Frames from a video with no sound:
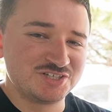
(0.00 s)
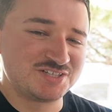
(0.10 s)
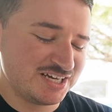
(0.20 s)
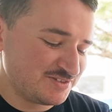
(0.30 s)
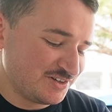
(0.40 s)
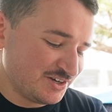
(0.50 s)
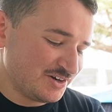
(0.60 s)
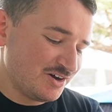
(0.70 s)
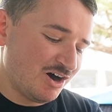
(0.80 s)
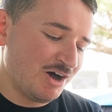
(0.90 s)
of today's
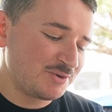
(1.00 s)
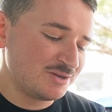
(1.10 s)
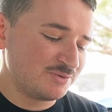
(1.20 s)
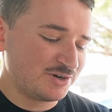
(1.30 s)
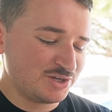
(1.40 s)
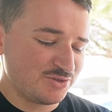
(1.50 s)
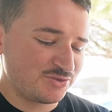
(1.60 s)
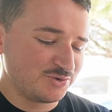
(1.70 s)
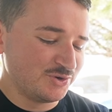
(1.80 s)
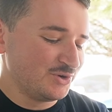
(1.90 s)
video, I'm going to be running you
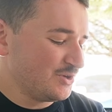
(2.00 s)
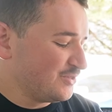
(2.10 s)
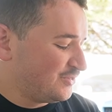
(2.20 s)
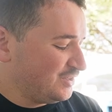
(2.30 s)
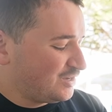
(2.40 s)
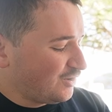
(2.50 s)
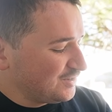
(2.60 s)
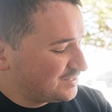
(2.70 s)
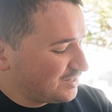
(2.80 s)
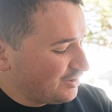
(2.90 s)
through the
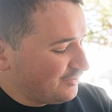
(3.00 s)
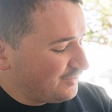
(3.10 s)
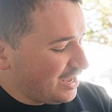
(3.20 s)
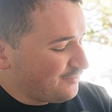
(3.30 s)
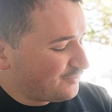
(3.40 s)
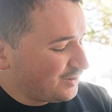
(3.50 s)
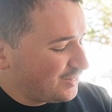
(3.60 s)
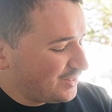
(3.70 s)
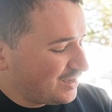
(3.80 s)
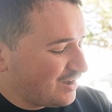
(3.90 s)
cost of
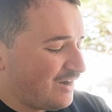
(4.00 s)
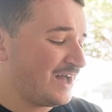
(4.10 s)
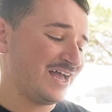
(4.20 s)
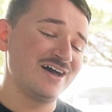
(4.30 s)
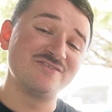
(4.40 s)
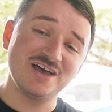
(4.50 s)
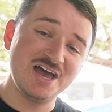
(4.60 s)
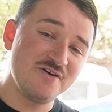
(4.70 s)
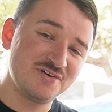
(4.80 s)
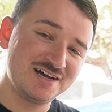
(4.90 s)
everything I have
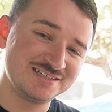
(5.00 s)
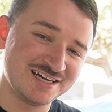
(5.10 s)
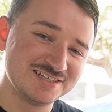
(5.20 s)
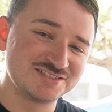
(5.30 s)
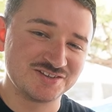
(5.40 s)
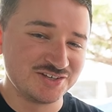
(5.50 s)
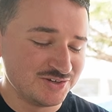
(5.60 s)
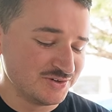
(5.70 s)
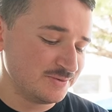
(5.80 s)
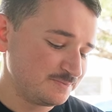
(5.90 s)
ever done to the
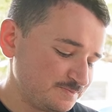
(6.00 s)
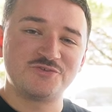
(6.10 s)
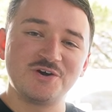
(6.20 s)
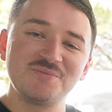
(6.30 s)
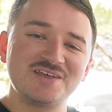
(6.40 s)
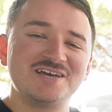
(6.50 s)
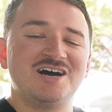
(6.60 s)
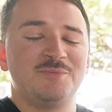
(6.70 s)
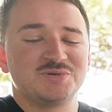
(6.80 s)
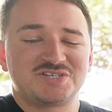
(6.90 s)
ute. From
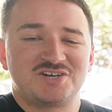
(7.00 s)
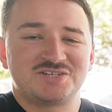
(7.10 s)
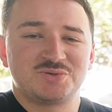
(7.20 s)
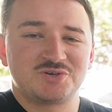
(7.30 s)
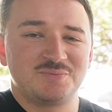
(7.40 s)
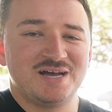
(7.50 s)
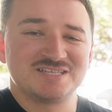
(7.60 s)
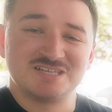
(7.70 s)
there, I'm also going to talk about